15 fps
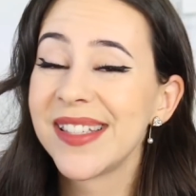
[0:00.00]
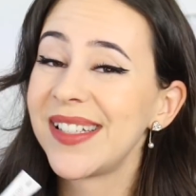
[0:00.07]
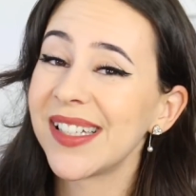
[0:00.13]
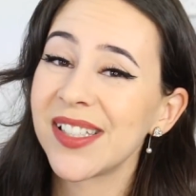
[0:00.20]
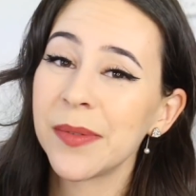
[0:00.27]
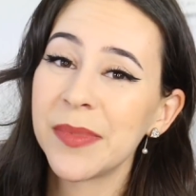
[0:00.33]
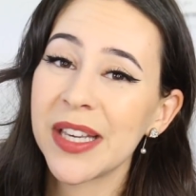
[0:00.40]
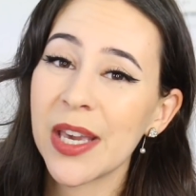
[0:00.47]
Still
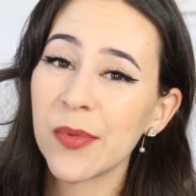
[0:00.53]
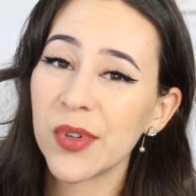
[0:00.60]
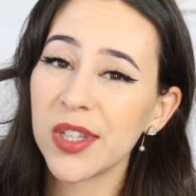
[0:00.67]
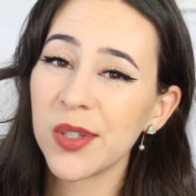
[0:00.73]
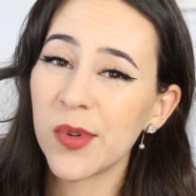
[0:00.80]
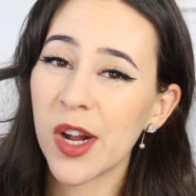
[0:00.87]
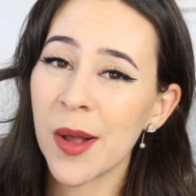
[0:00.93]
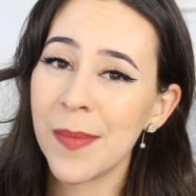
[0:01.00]
something I
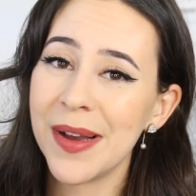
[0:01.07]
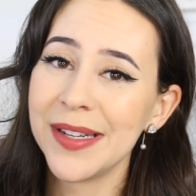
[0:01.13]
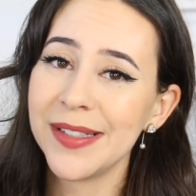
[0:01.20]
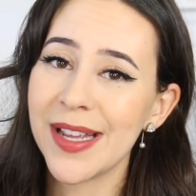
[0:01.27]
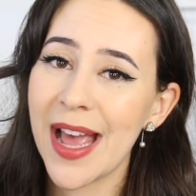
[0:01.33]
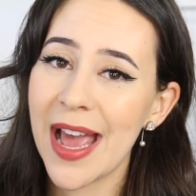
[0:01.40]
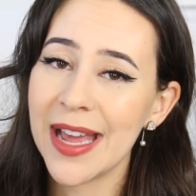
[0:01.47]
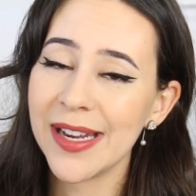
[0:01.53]
really
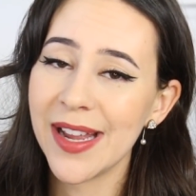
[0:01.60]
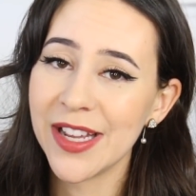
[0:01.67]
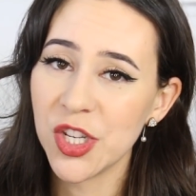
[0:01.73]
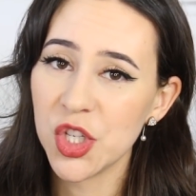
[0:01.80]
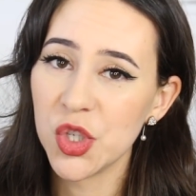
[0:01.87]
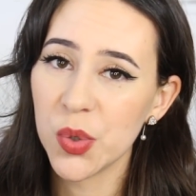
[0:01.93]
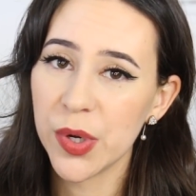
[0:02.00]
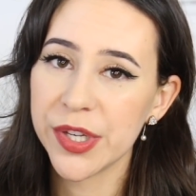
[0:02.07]
recommend and
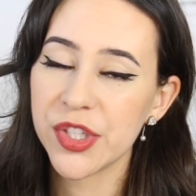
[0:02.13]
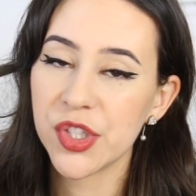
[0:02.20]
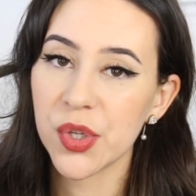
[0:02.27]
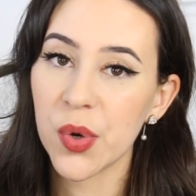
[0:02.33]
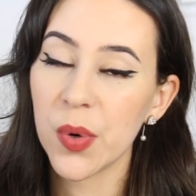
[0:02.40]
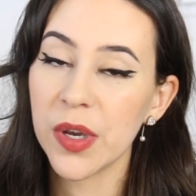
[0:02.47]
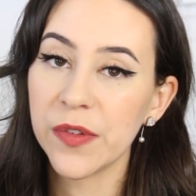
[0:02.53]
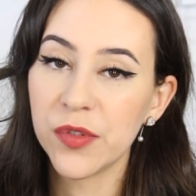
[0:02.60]
enjoy,
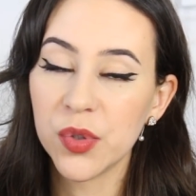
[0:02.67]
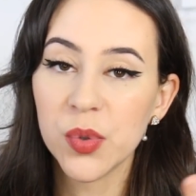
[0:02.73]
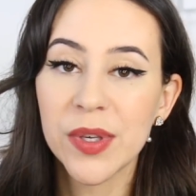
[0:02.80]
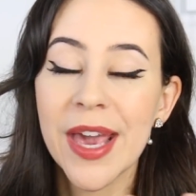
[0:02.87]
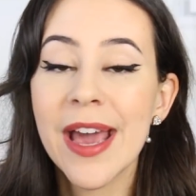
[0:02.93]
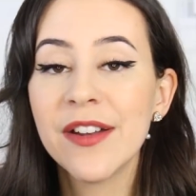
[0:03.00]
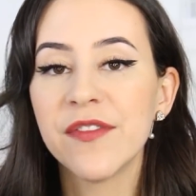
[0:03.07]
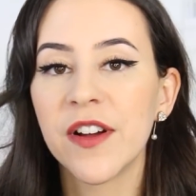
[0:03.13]
so if you
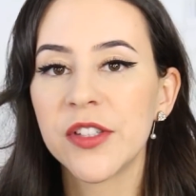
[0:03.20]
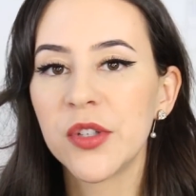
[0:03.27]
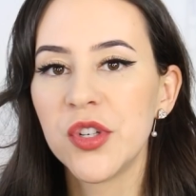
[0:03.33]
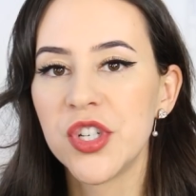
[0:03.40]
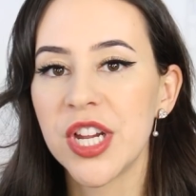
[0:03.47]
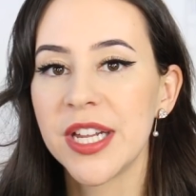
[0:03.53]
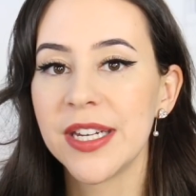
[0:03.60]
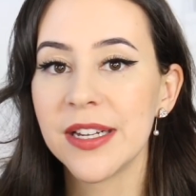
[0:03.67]
can find your
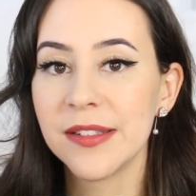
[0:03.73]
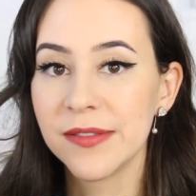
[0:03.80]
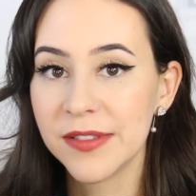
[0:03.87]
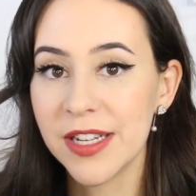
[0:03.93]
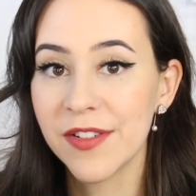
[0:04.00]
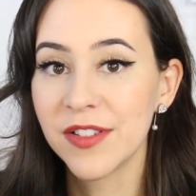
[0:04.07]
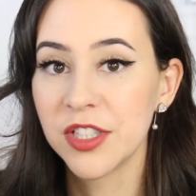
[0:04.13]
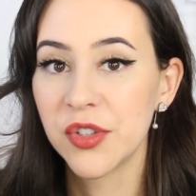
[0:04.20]
shade,
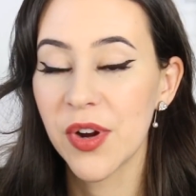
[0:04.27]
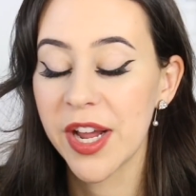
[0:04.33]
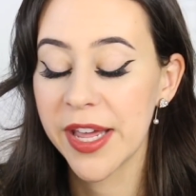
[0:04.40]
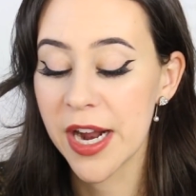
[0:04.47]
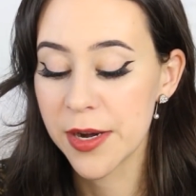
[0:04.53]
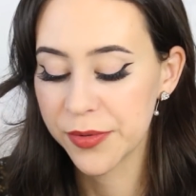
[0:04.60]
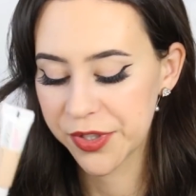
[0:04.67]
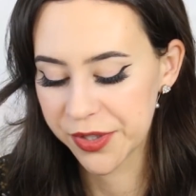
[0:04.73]
definitely try
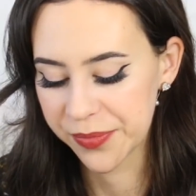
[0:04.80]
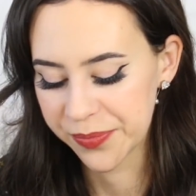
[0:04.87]
it out.